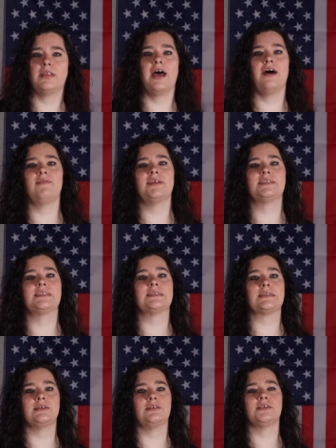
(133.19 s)
The evidence is
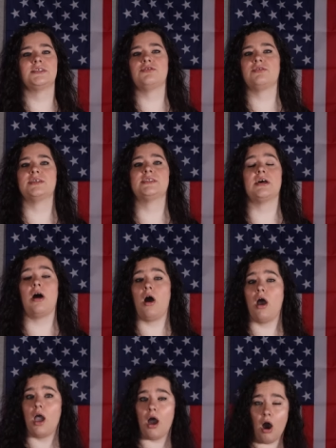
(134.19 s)
clear. CRS, the
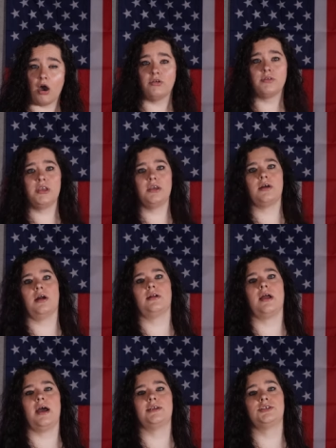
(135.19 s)
auto keycard
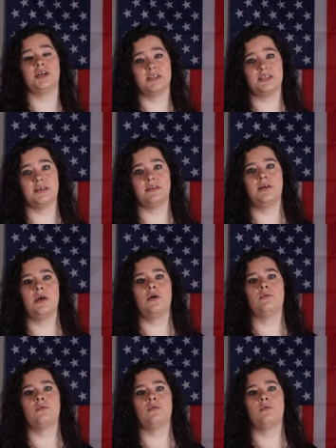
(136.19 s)
guy Justin